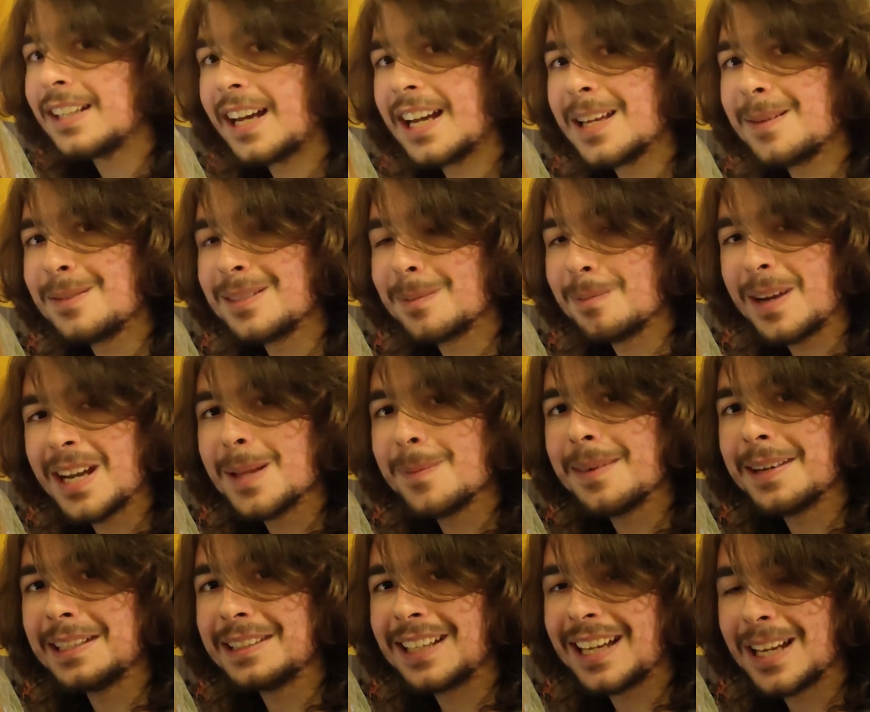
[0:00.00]
times,
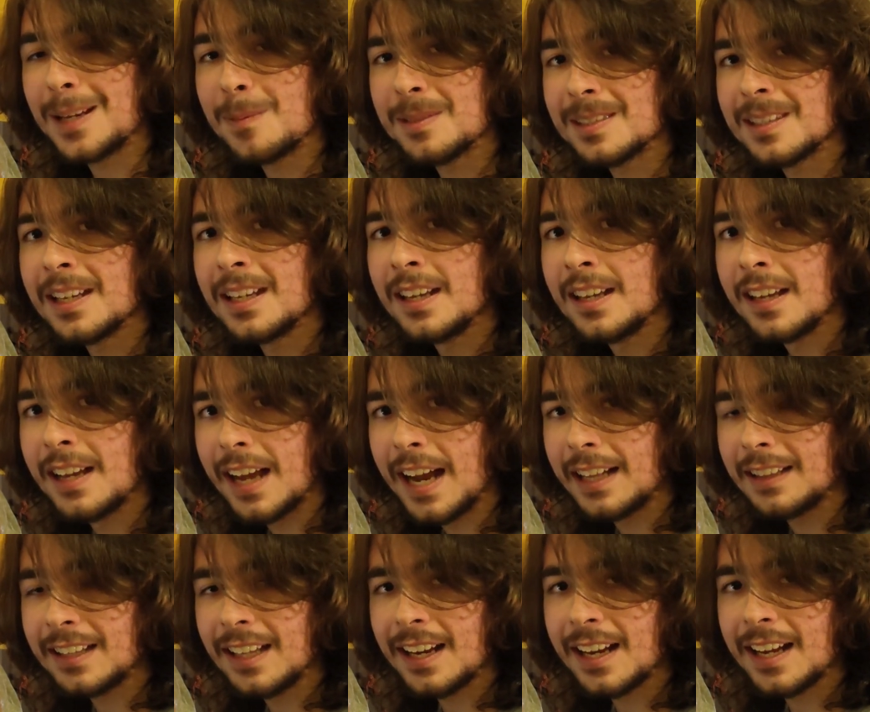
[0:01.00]
many times,
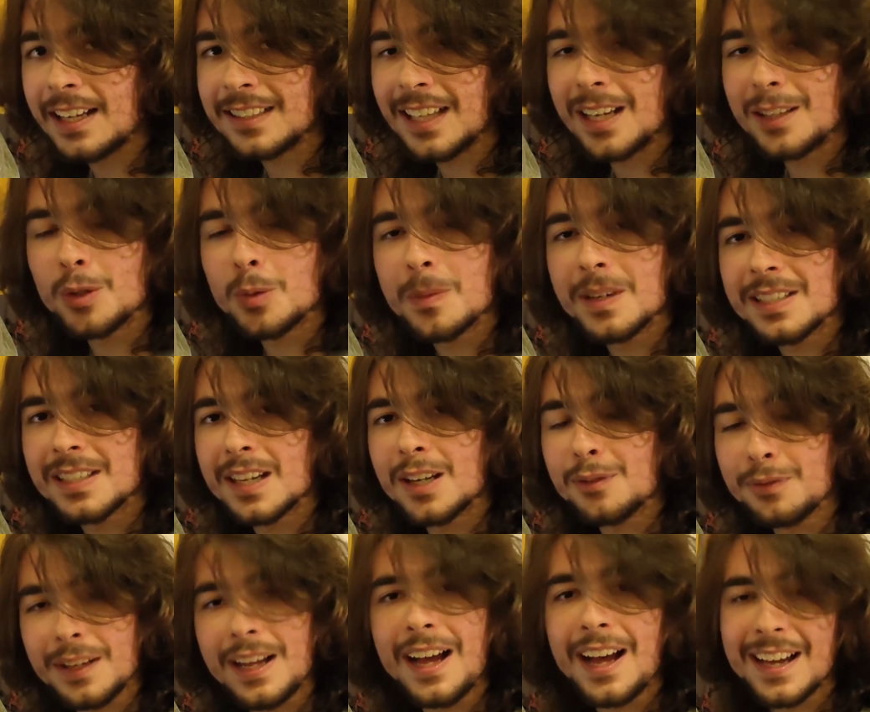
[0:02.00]
and then I tell to
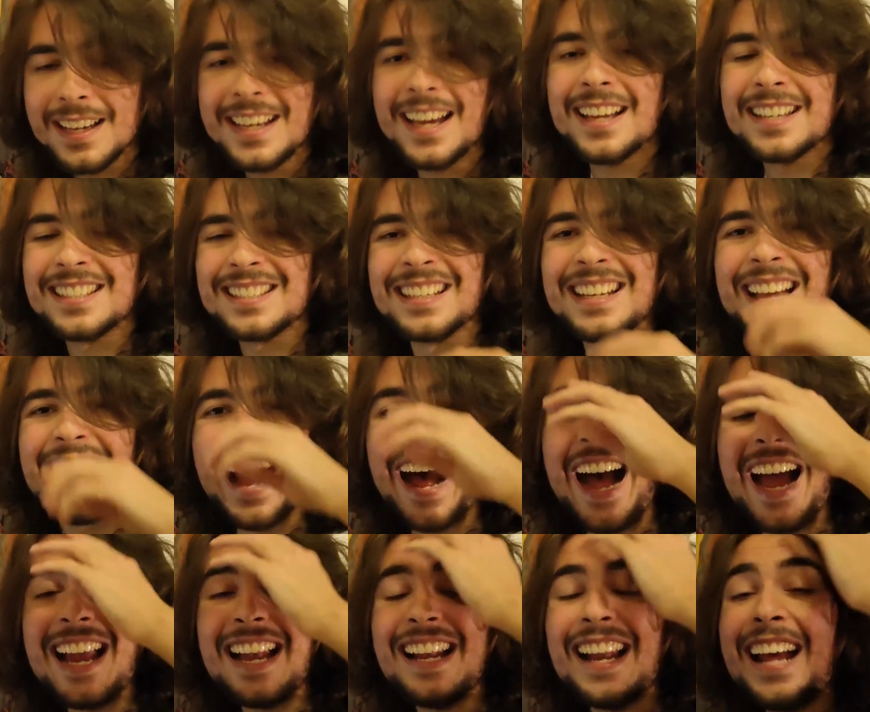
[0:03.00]
myself, ah yes,
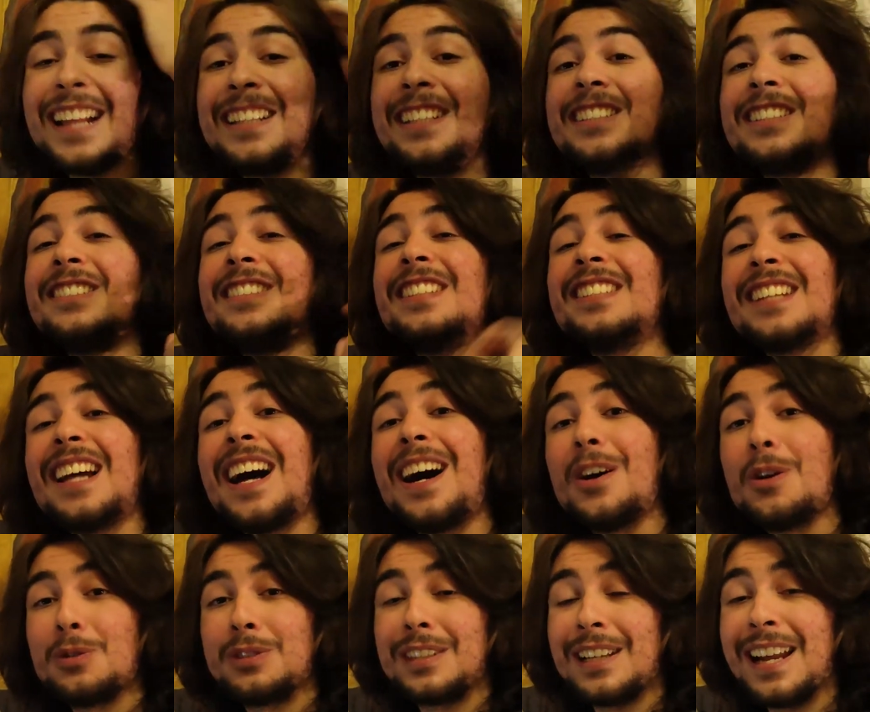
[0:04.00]
I'll edit this
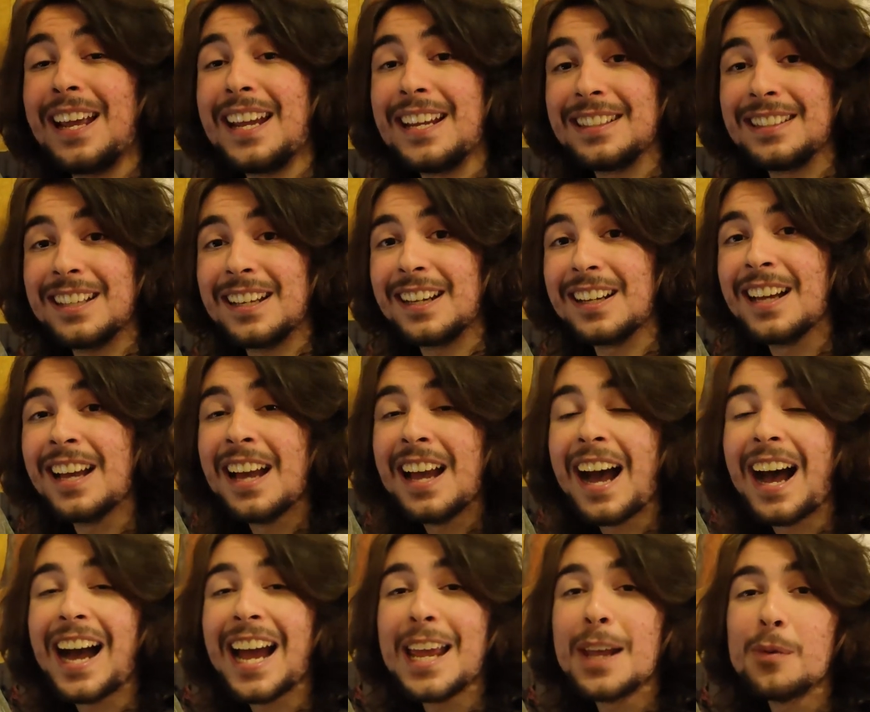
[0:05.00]
out later,
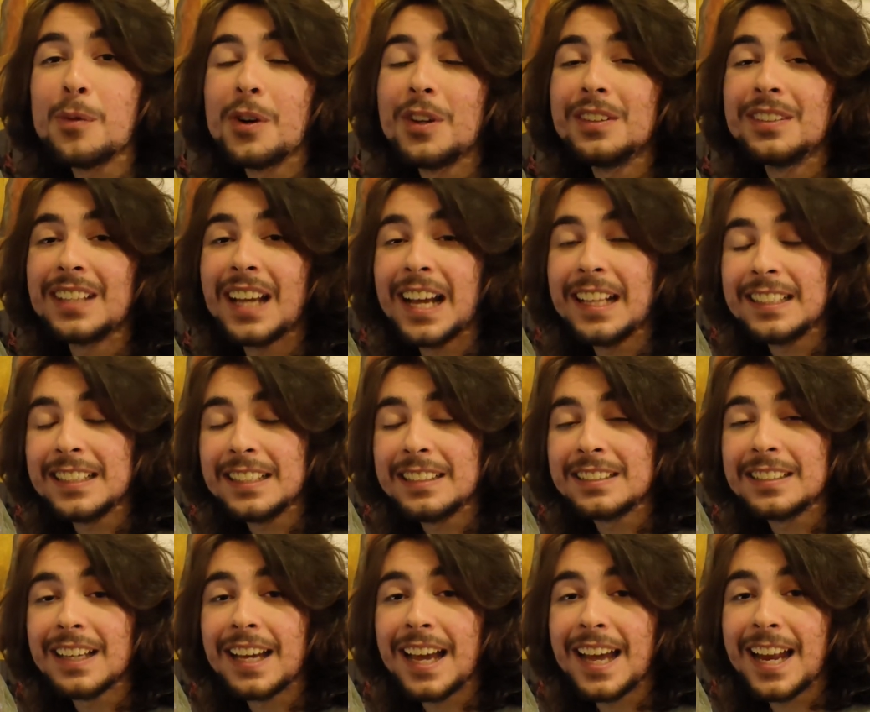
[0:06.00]
I won't
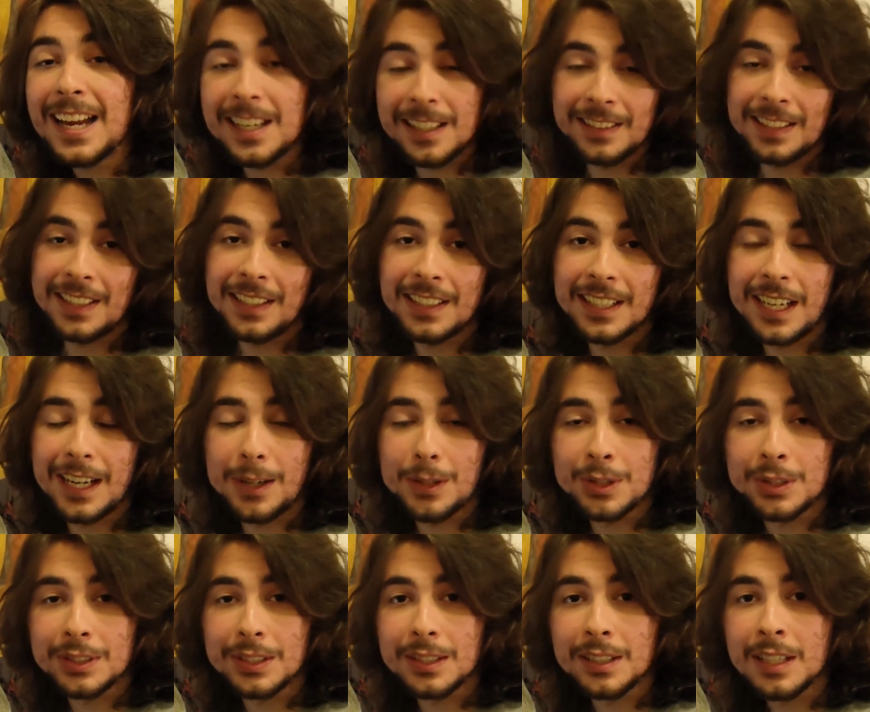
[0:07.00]
edit anything
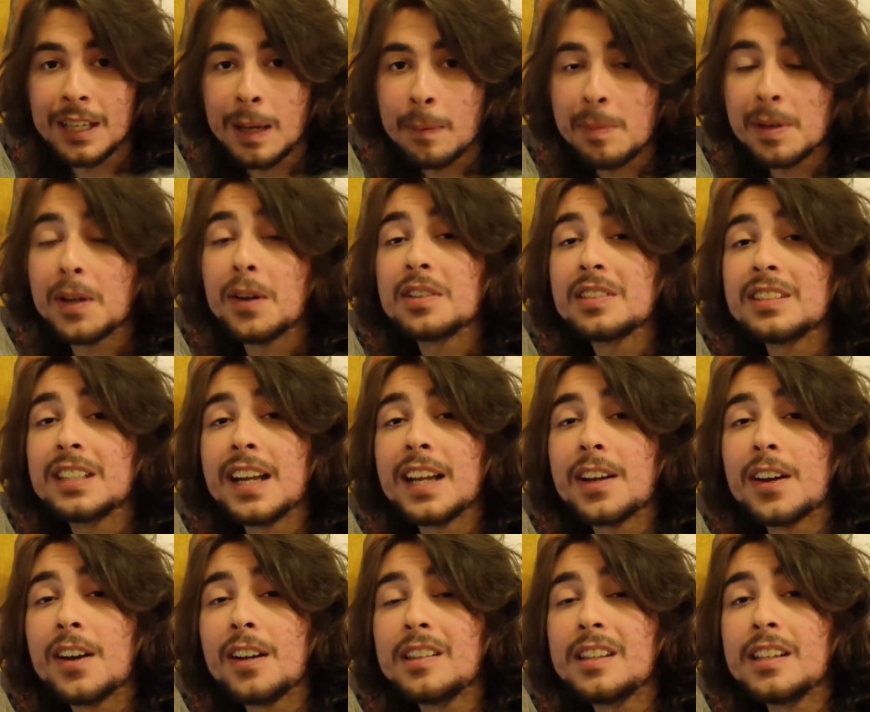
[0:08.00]
out, because the
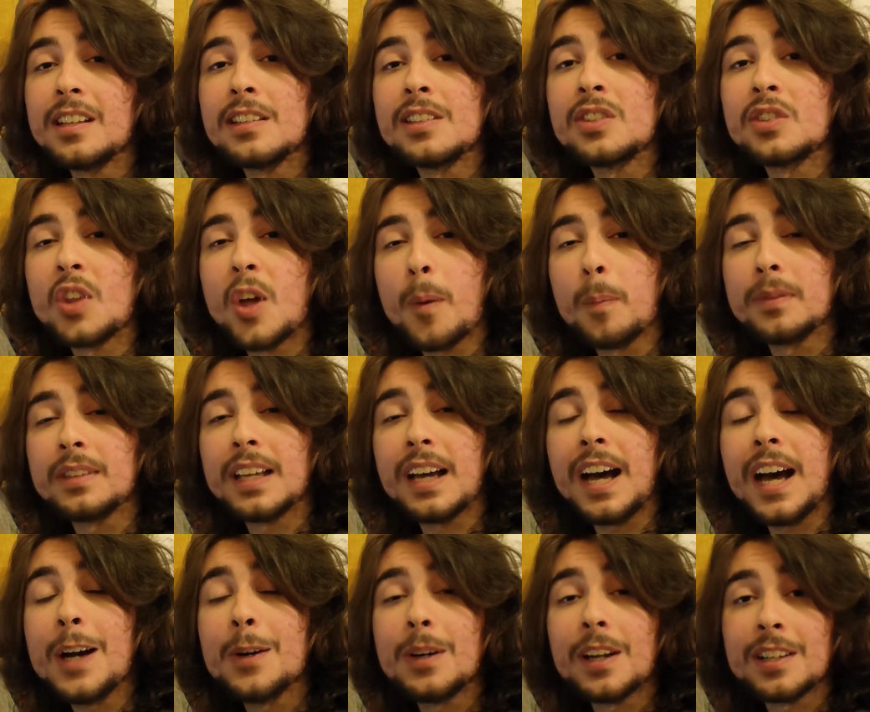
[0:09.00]
recording stopped
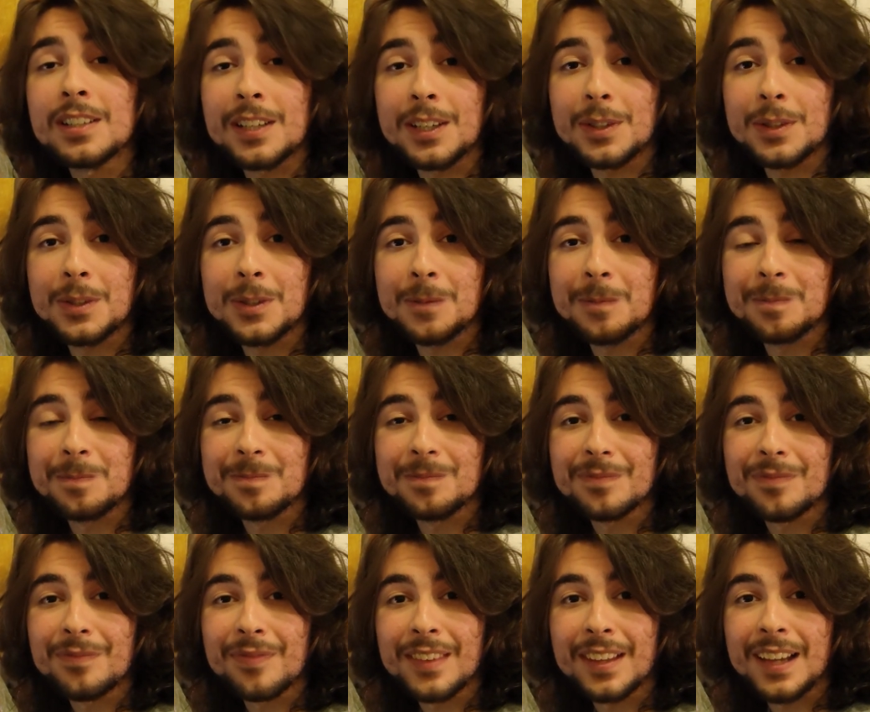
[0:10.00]
hours ago.
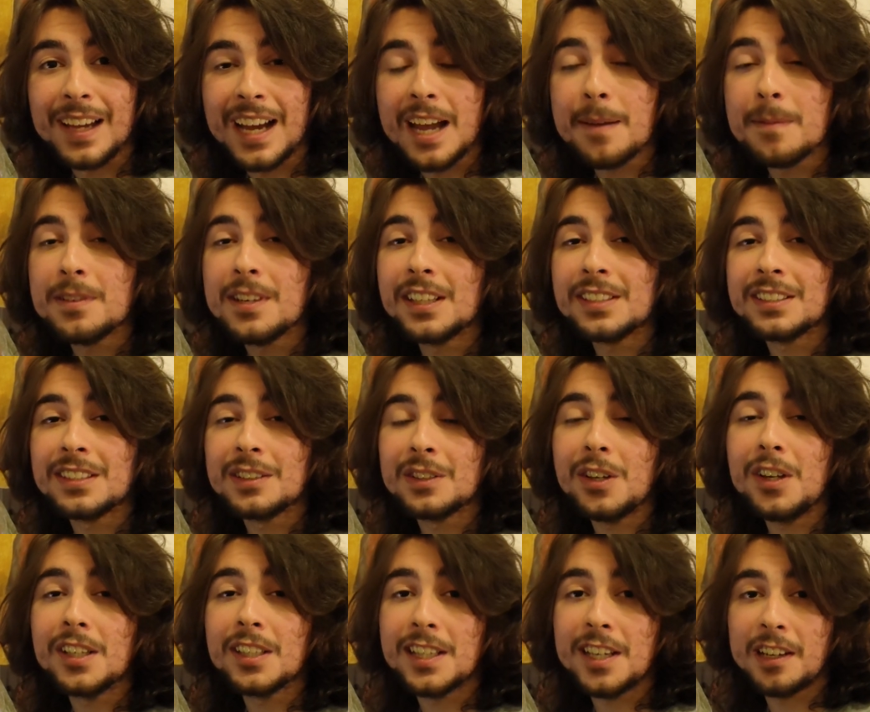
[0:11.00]
I am
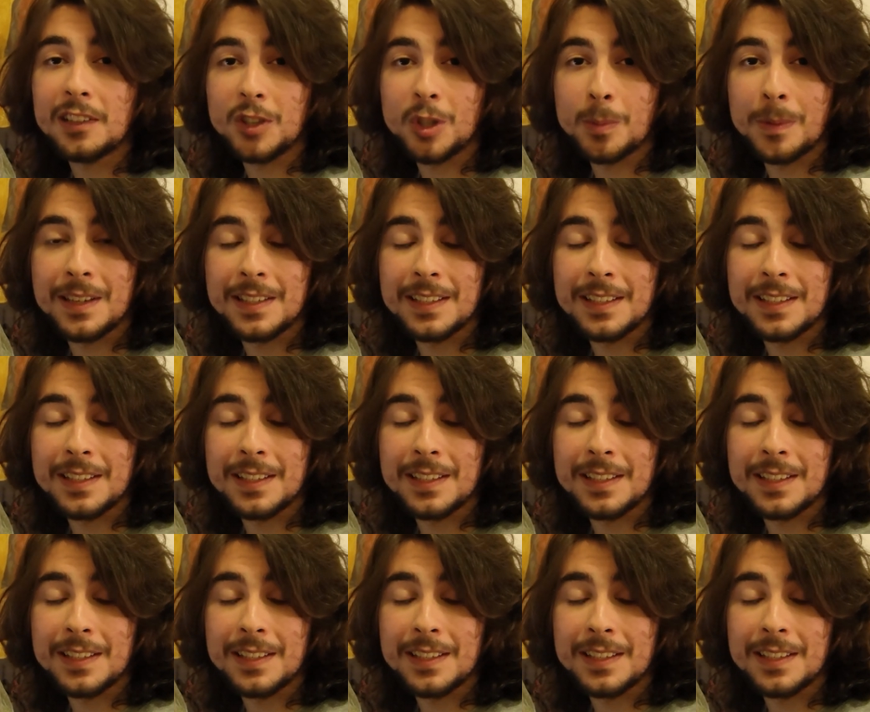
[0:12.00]
just talking to